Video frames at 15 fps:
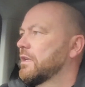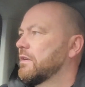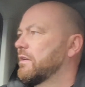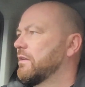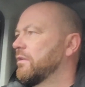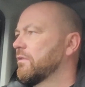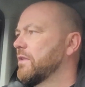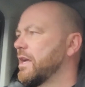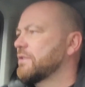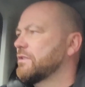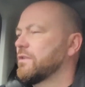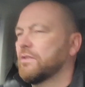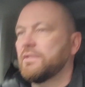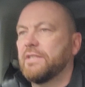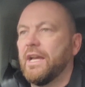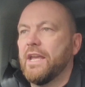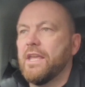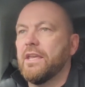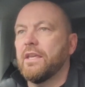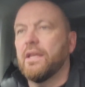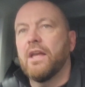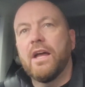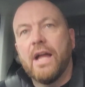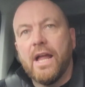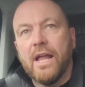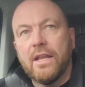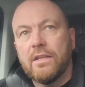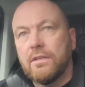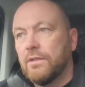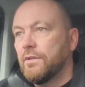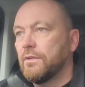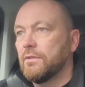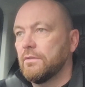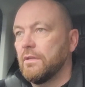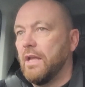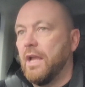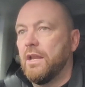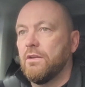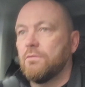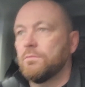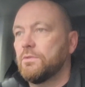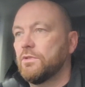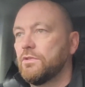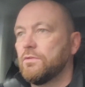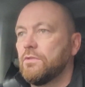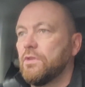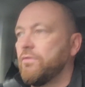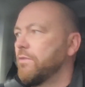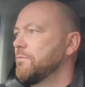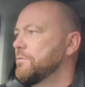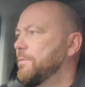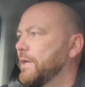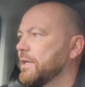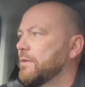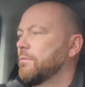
how long that's going to take, and head up to sunny Grimsby,